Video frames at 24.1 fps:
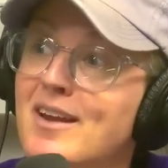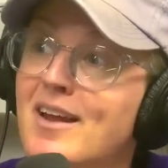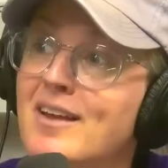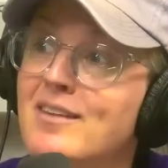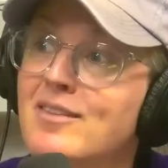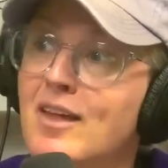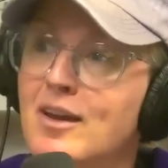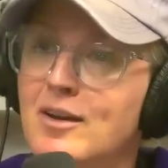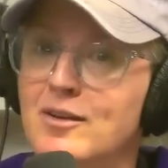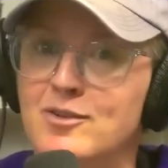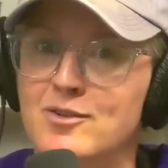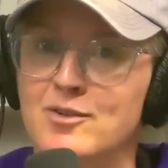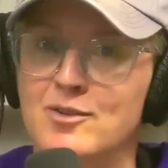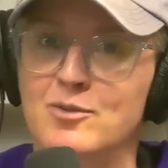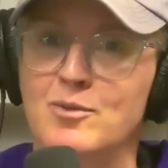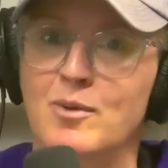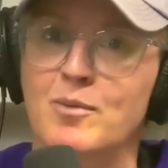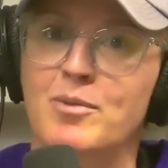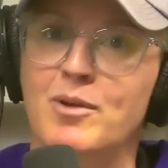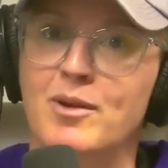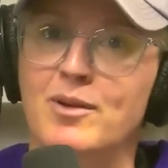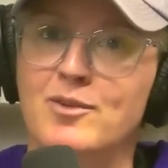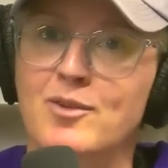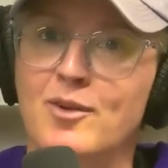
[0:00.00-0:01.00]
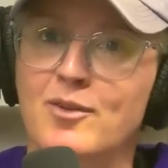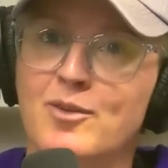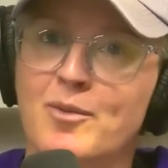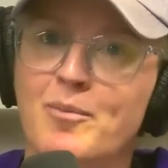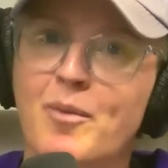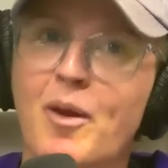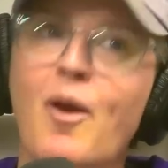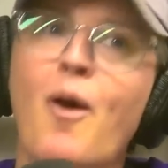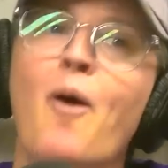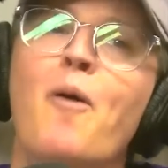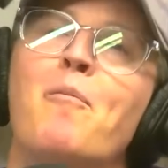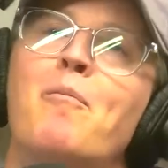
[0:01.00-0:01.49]
And then as soon as my period starts, I'm
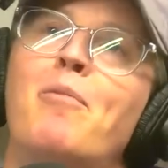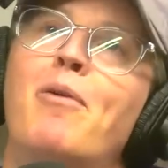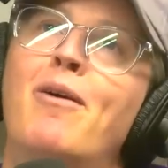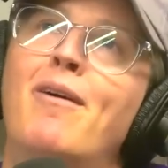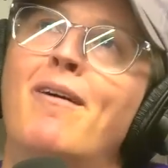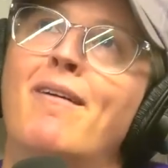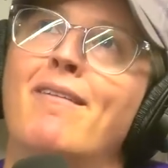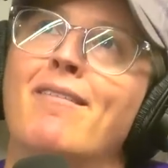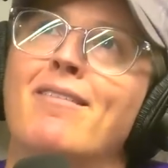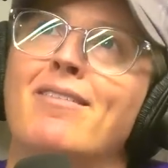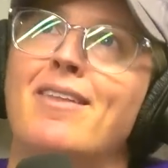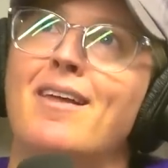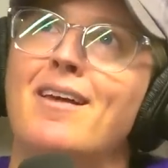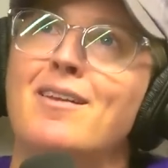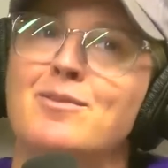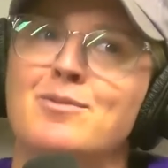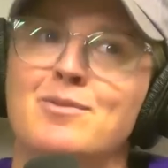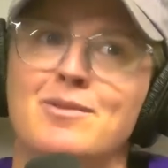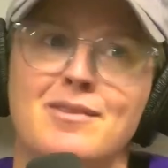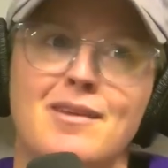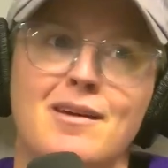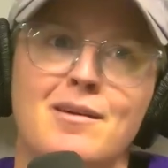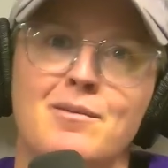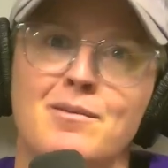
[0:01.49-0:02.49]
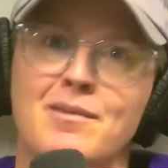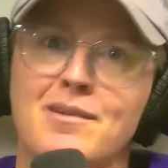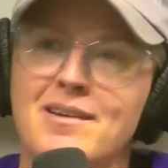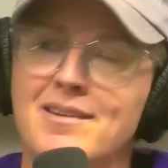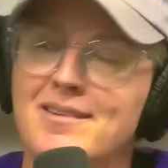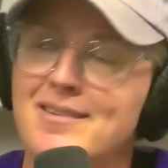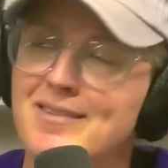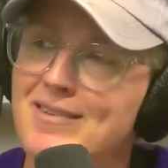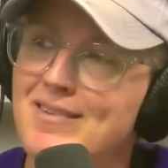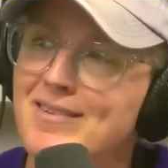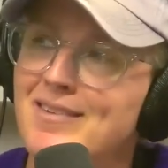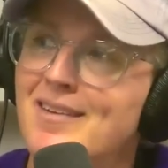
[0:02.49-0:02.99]
like, oh. That's what that
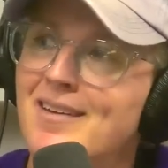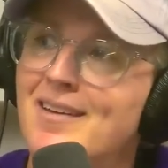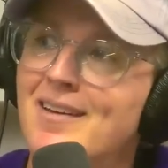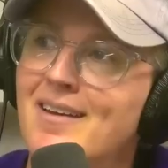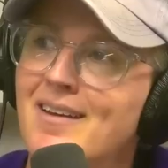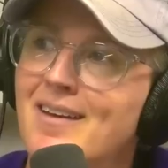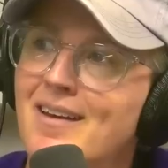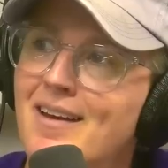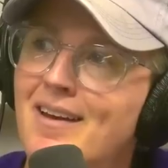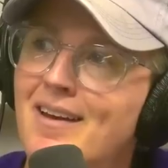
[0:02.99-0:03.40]
was. That's all it was.